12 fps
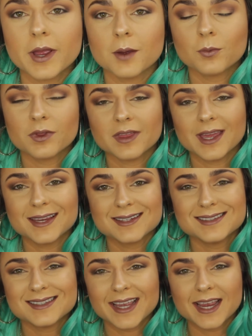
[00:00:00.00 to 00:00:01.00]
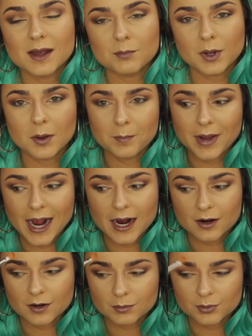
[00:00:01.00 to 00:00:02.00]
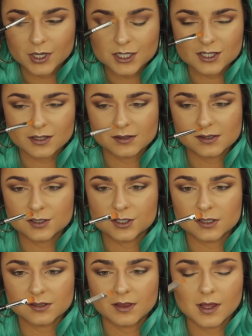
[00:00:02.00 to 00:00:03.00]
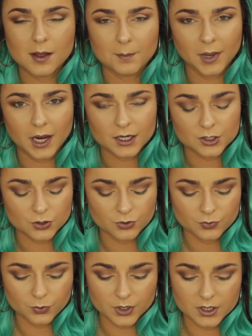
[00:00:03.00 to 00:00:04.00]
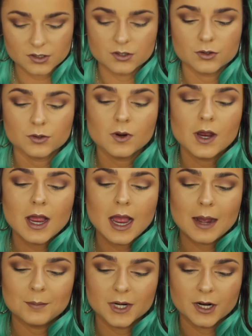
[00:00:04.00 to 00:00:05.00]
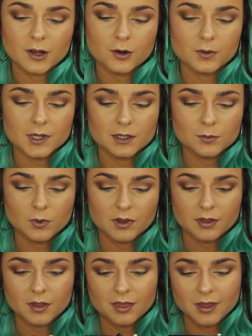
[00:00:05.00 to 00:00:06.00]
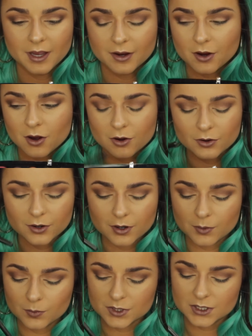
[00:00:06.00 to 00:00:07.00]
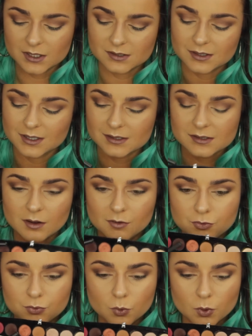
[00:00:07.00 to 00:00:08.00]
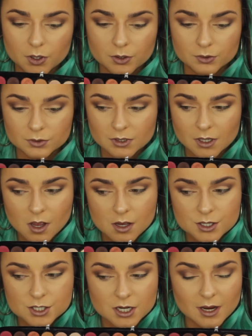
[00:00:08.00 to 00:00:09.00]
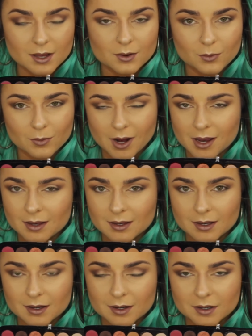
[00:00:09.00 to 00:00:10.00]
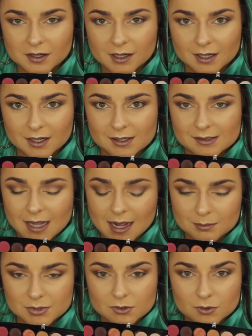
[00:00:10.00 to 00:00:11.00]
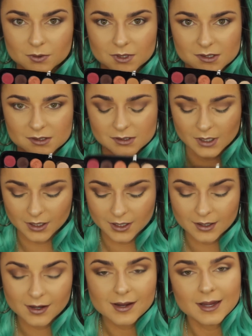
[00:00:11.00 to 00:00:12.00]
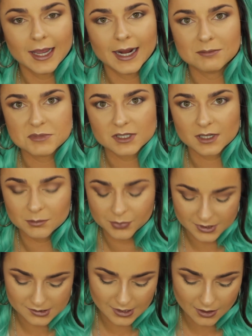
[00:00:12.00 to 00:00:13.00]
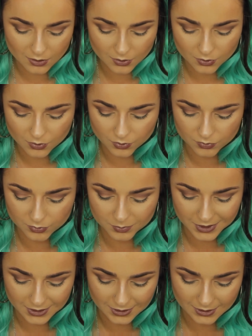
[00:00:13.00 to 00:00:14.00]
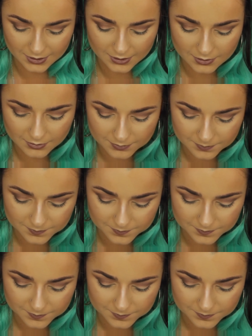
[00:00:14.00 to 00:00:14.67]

Okay, with a damp packer brush, this is just the MAC 242, I'm going to go in with They Call Her, which is this foiled shade right here. It is absolutely stunning, and I'm just going to place that all over my lid.